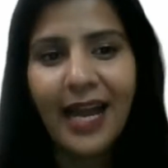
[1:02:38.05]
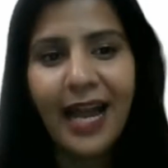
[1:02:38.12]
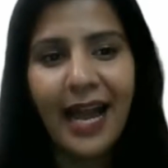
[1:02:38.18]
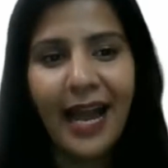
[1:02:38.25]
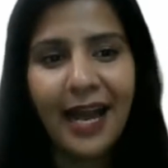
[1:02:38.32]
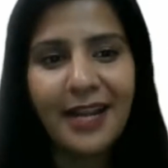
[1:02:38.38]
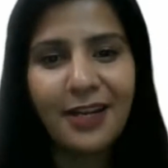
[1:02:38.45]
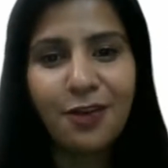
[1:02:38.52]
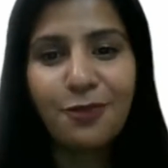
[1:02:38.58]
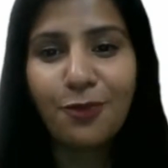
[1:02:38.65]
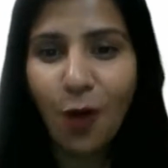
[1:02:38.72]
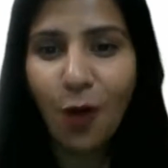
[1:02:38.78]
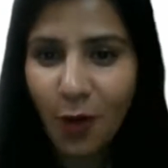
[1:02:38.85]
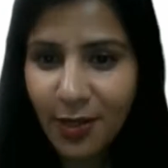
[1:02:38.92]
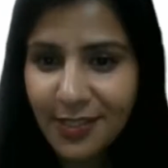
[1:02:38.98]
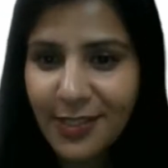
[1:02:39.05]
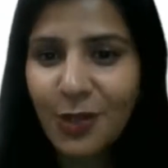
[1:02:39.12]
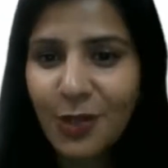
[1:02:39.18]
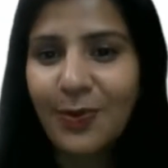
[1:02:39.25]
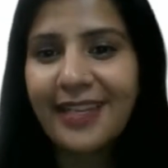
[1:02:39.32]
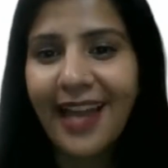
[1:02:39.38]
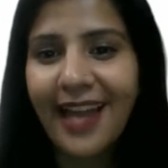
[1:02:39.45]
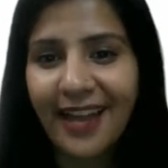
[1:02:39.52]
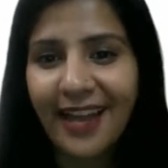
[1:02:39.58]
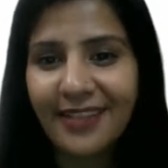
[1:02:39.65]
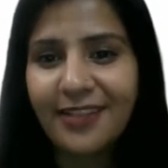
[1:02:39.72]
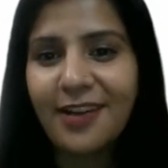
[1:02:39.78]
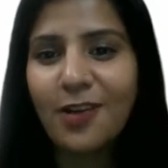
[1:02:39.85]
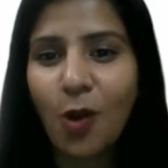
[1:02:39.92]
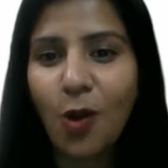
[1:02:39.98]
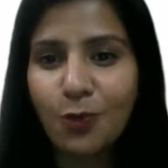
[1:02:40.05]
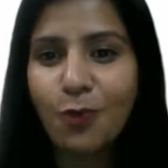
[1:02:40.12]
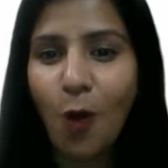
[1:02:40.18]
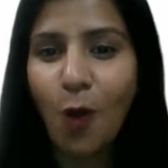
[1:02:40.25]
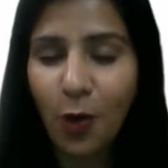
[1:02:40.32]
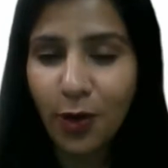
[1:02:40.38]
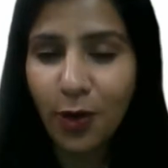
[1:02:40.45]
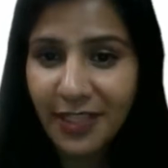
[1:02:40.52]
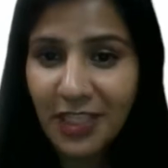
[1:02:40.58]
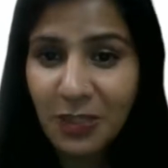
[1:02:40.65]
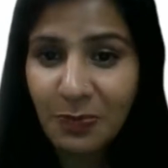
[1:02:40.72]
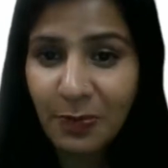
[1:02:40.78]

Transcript: And of course, you will gather a lot of audience.